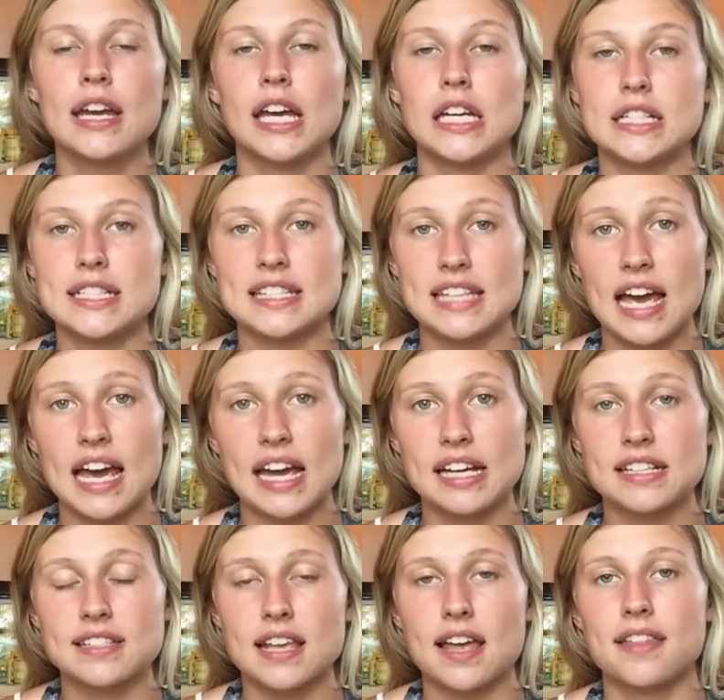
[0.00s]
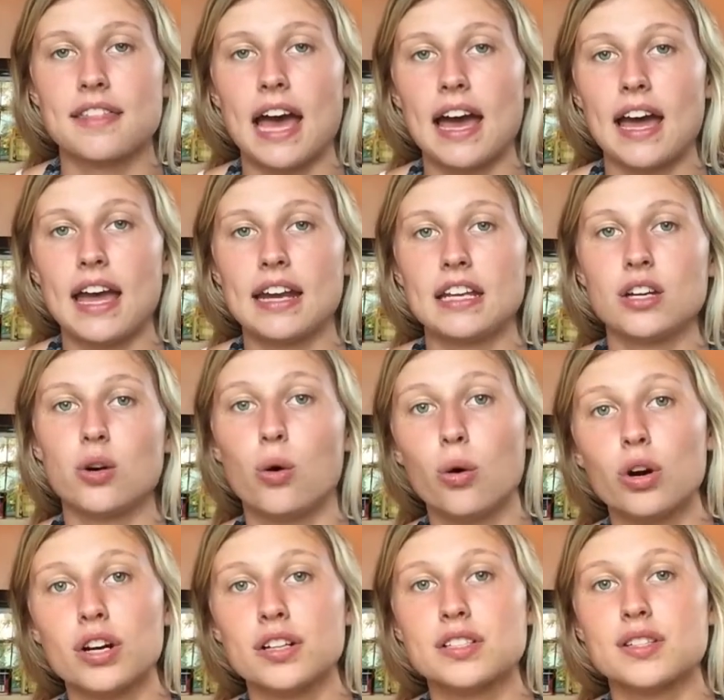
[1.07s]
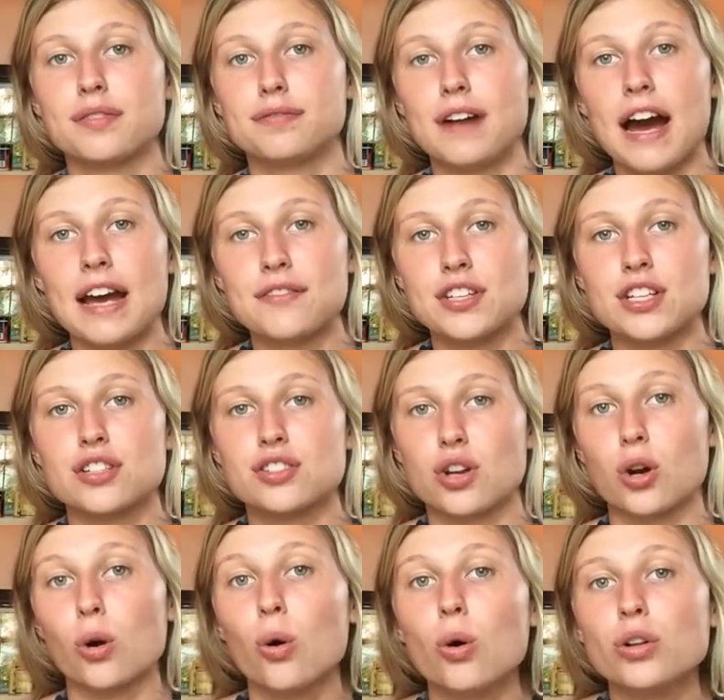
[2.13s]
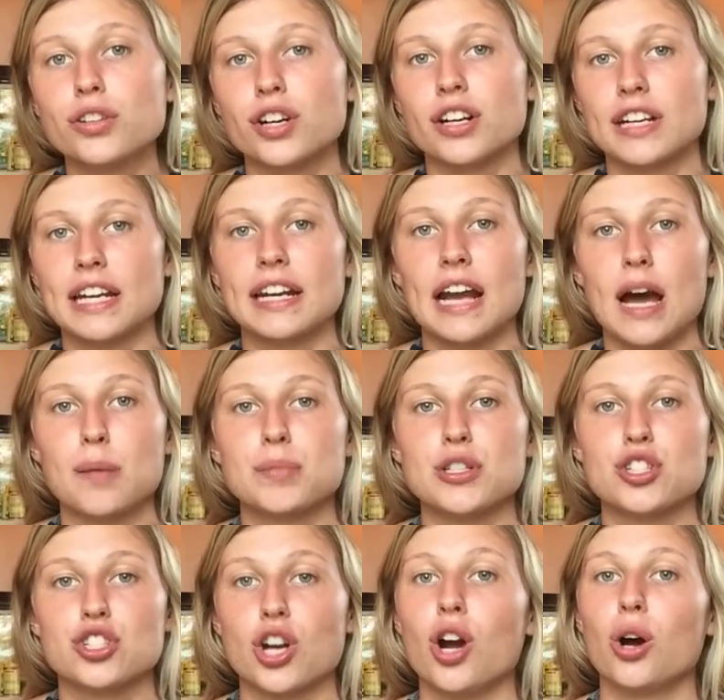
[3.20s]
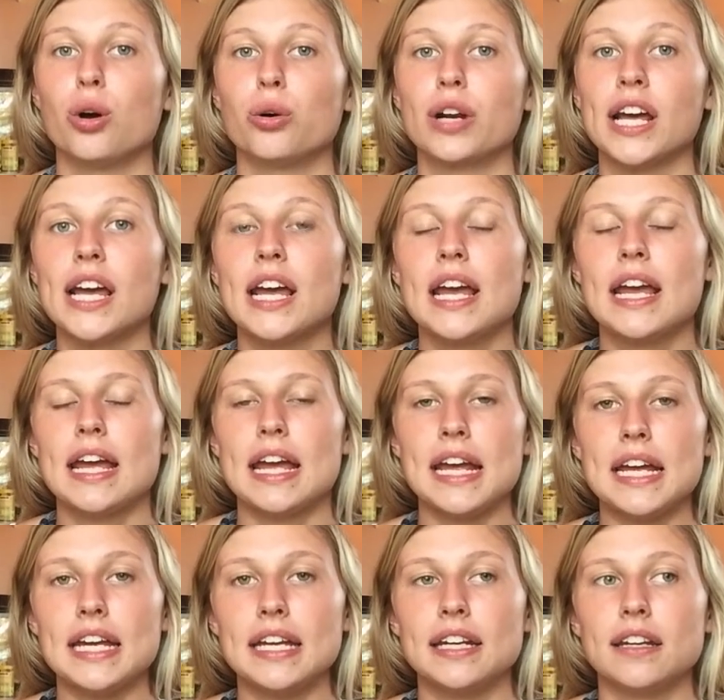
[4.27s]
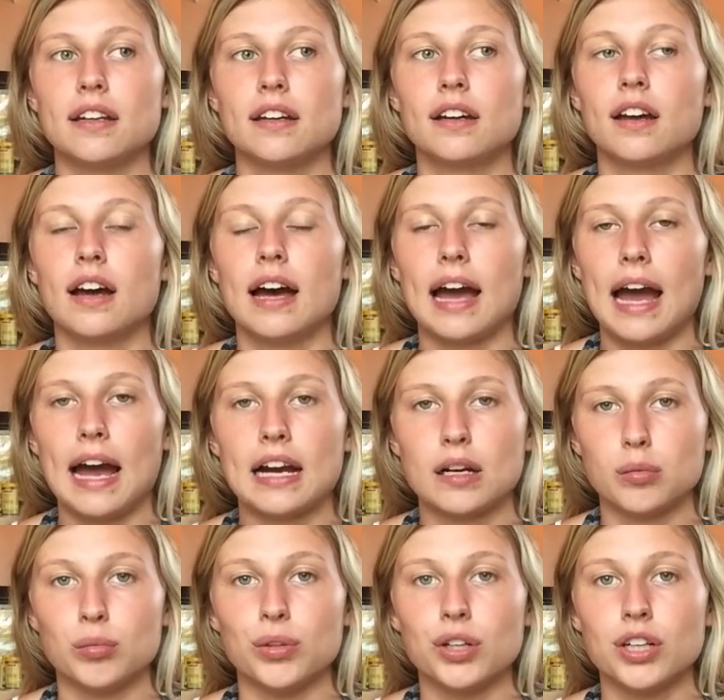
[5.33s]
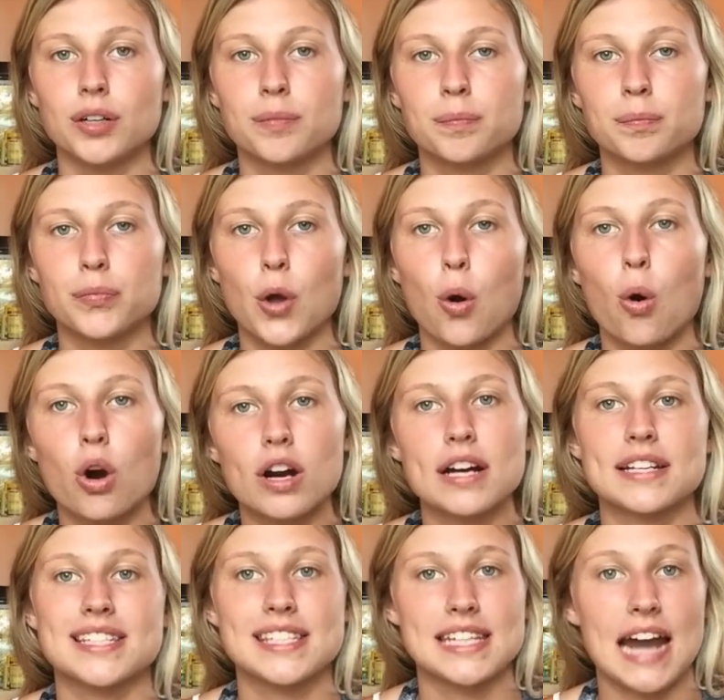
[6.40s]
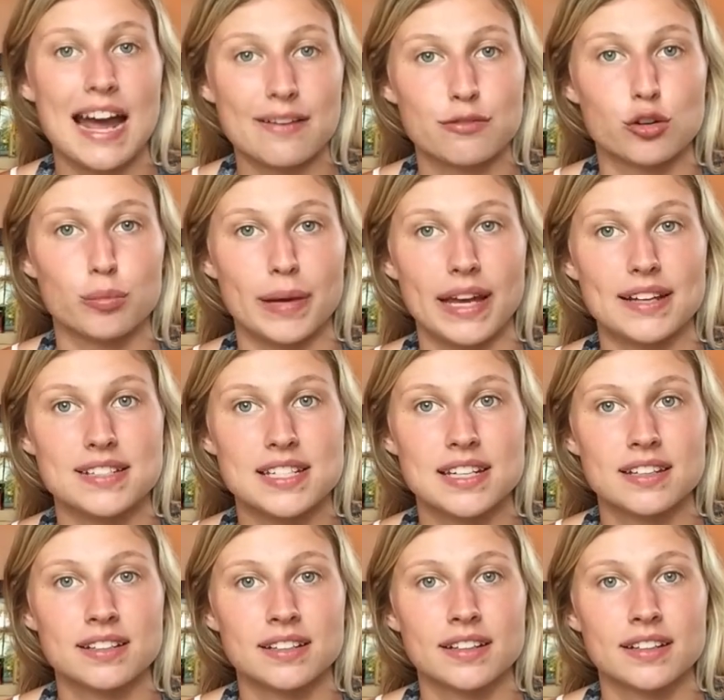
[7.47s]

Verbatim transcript: it says that any horse five years or older cannot be shown in a hackamore or a snaffle bit.